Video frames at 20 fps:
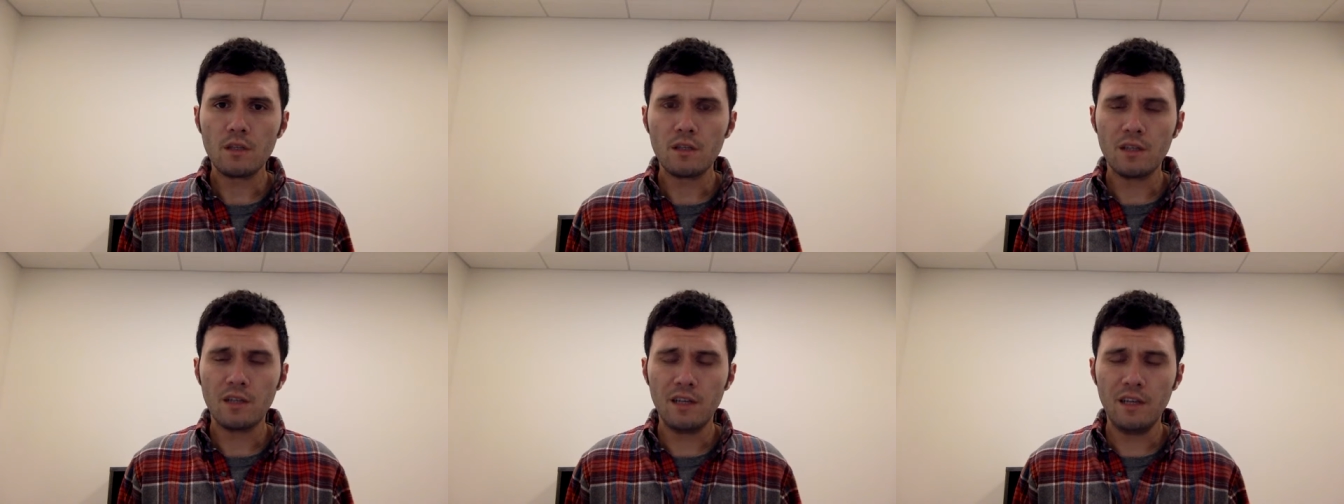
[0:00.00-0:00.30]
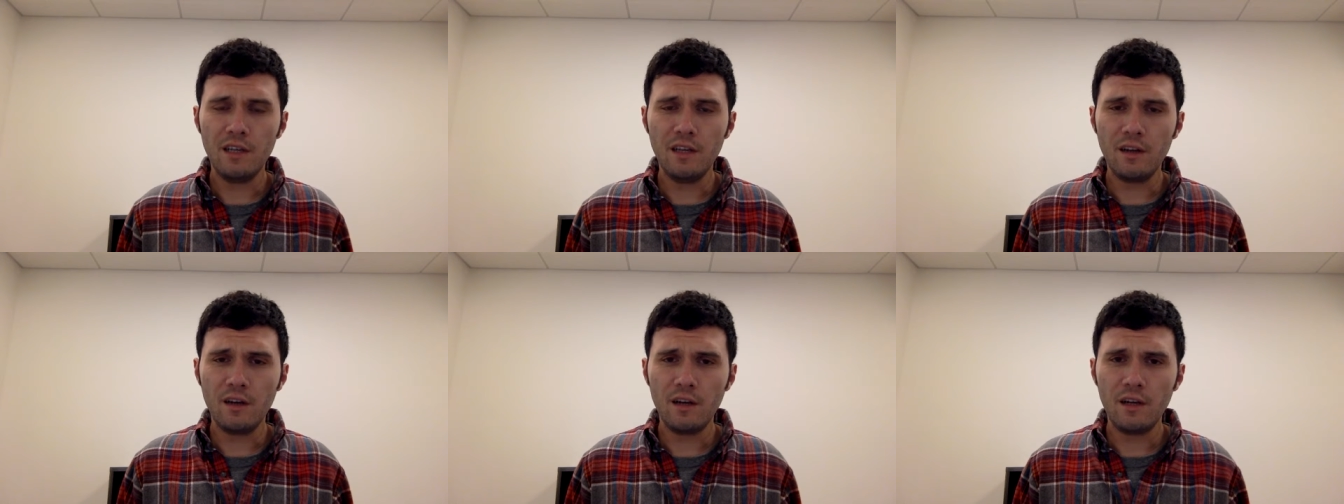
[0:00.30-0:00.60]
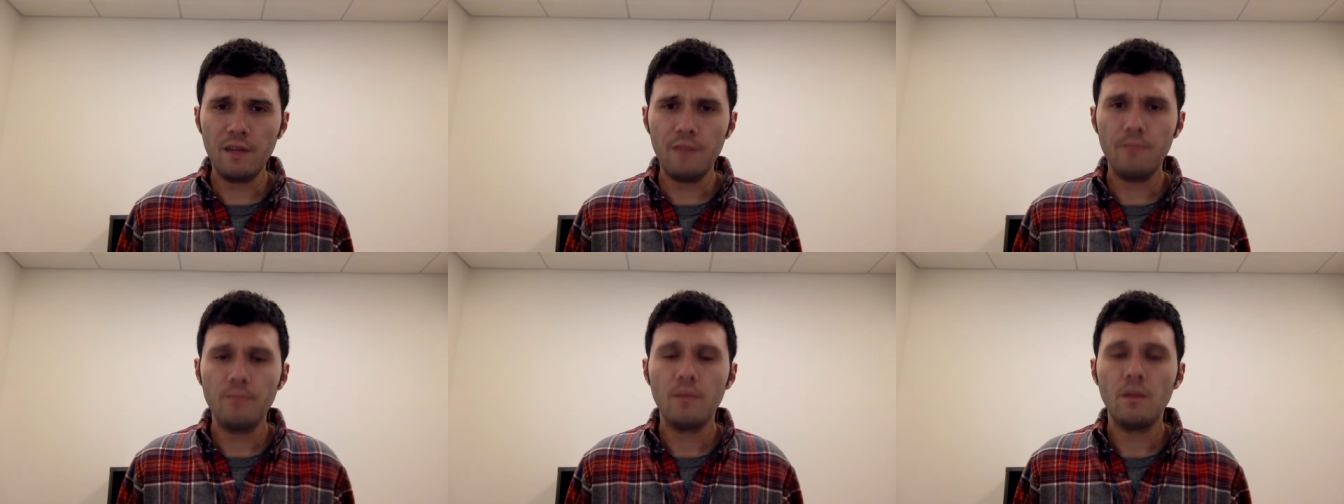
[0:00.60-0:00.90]

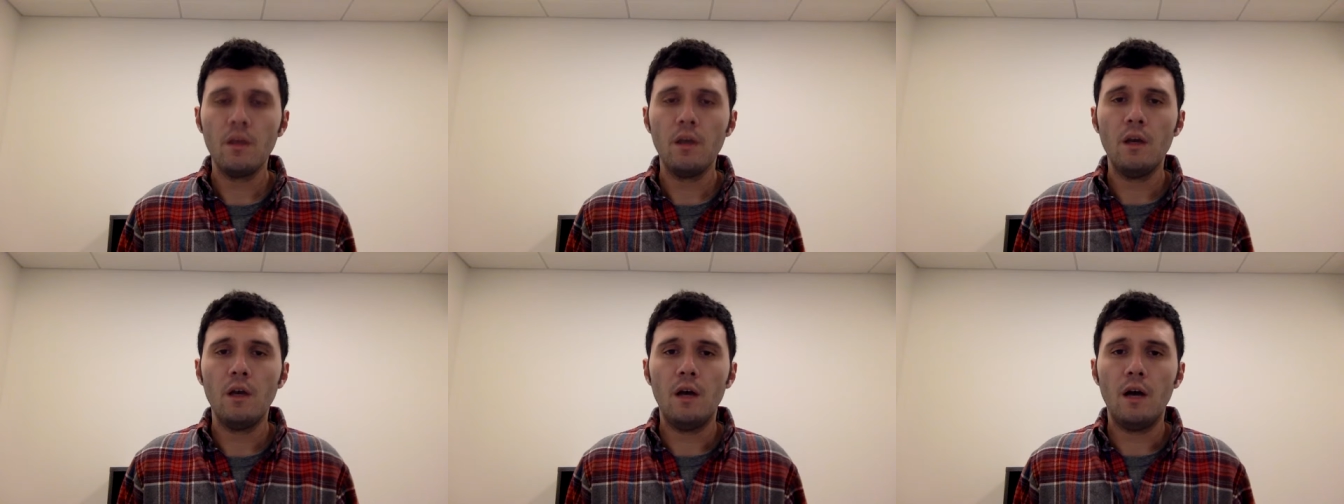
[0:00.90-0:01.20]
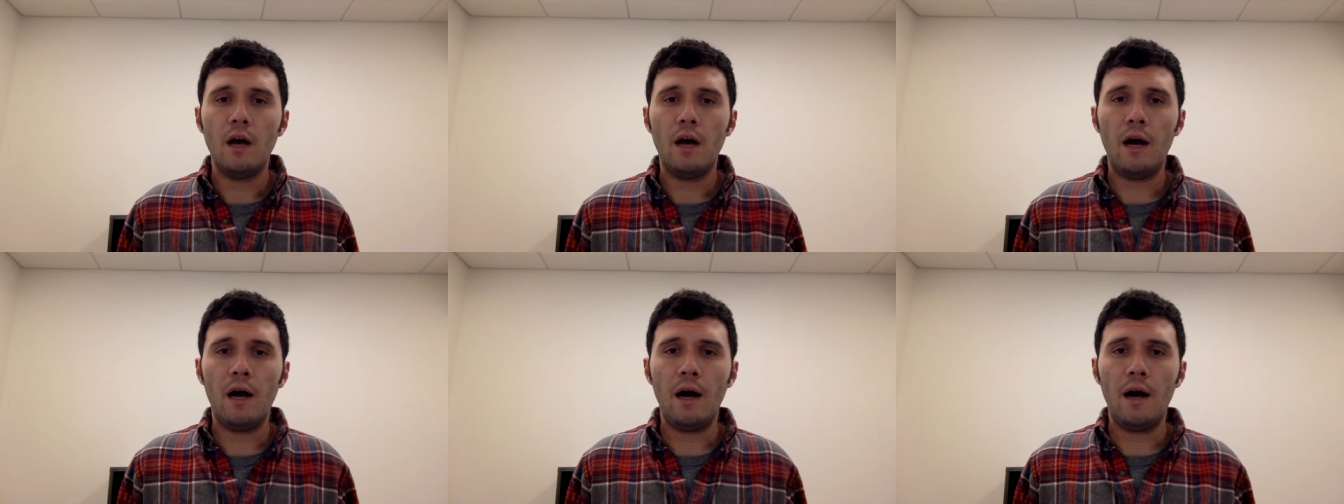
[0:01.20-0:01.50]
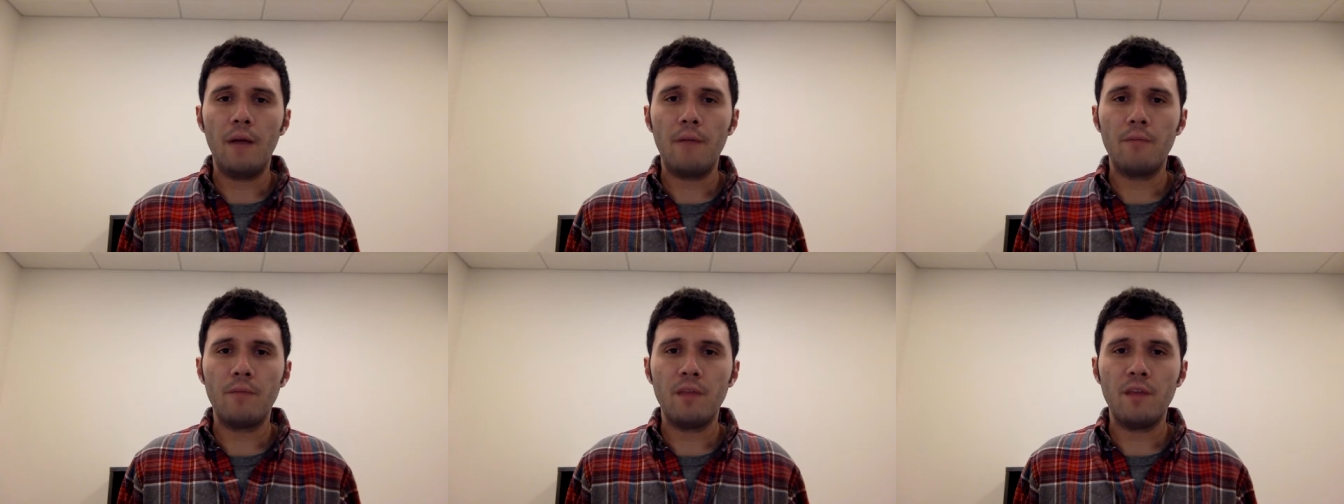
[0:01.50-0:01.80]
Clearly,
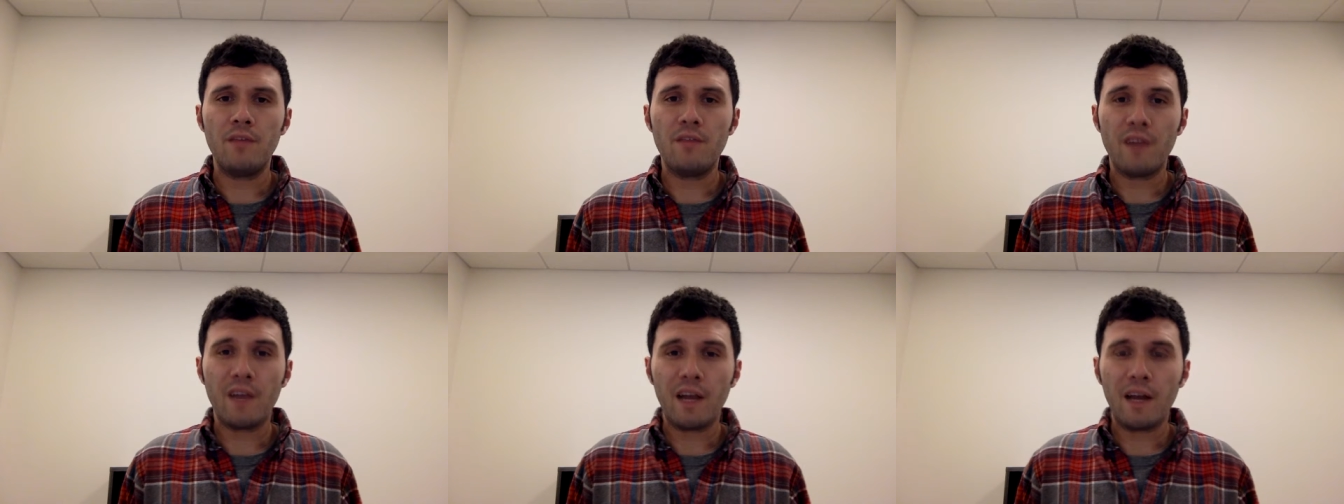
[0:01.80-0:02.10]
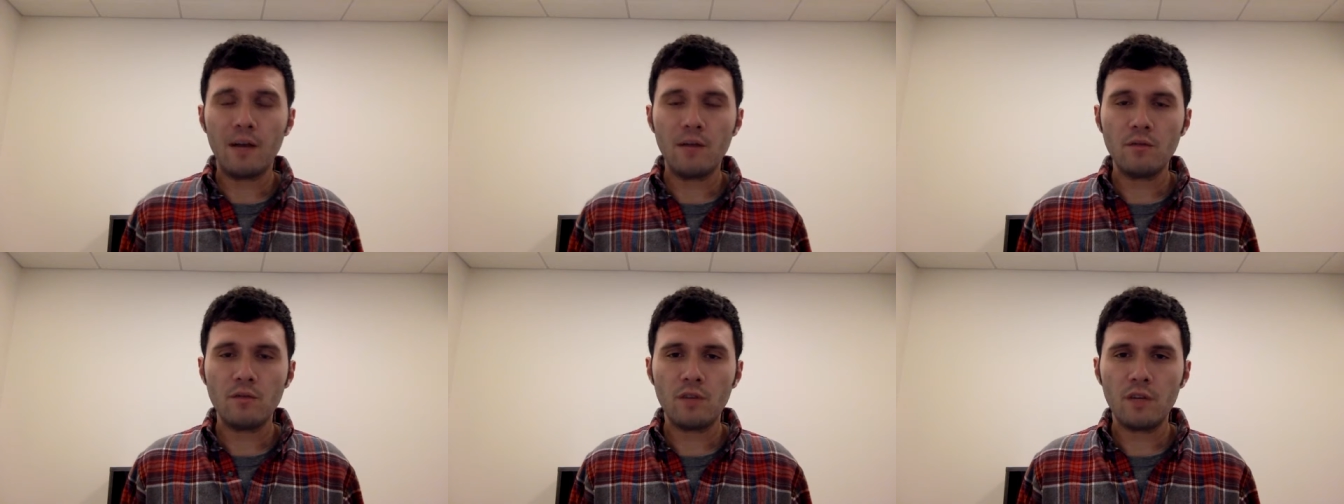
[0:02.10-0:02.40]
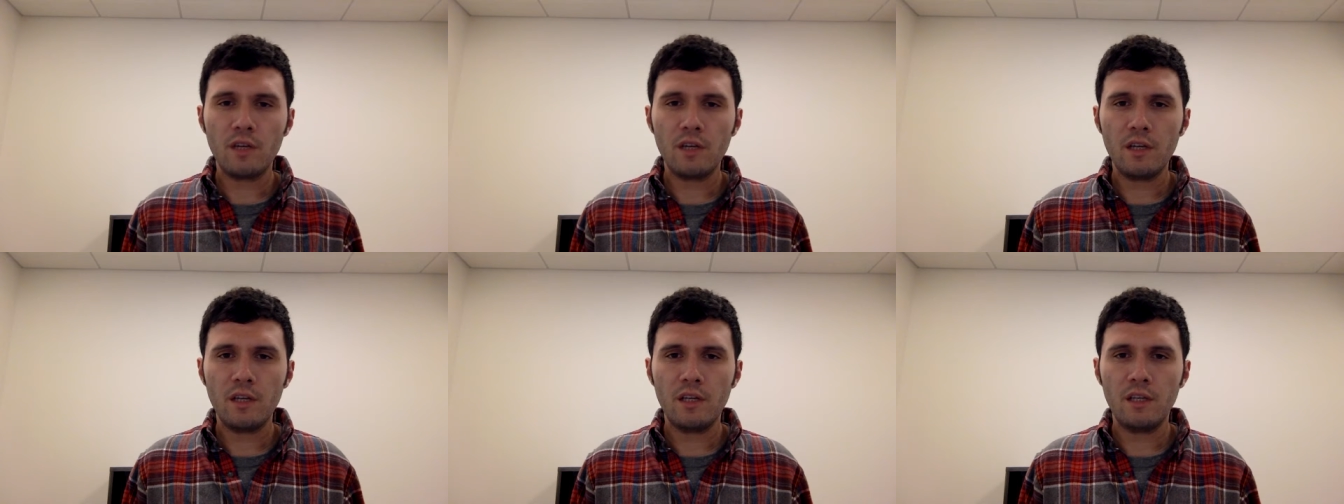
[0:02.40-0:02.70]
if a country